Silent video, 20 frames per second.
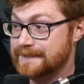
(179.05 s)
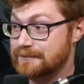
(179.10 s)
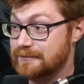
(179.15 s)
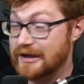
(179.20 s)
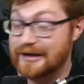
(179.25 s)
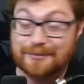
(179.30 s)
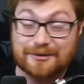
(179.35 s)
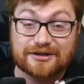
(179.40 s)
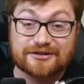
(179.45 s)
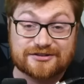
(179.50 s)

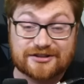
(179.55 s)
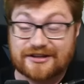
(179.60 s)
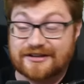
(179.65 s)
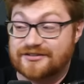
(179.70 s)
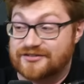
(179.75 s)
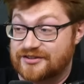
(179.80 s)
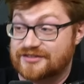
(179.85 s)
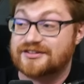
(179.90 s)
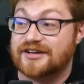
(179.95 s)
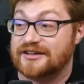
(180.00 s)
Maybe it
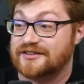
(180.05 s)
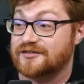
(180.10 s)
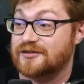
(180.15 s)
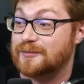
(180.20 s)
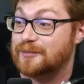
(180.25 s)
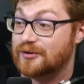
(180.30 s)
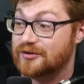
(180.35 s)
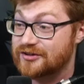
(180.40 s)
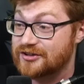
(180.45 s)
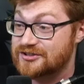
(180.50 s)
did successfully
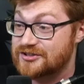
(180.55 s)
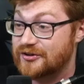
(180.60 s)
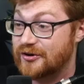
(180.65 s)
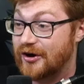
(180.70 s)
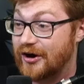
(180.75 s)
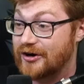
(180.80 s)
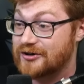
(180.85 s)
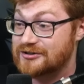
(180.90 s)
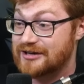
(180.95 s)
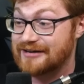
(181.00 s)
partition their
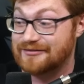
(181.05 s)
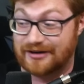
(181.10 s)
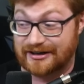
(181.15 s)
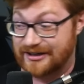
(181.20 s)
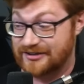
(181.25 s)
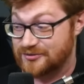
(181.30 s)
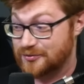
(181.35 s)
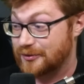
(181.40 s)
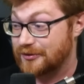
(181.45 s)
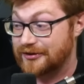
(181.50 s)
hard drive. I
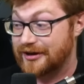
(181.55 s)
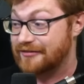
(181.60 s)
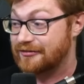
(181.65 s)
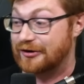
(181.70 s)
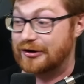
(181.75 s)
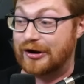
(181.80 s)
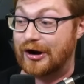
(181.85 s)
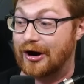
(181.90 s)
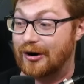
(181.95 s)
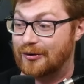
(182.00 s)
guess we'll never
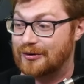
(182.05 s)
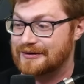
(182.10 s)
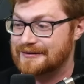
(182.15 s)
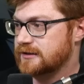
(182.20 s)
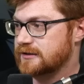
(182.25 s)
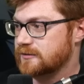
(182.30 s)
know.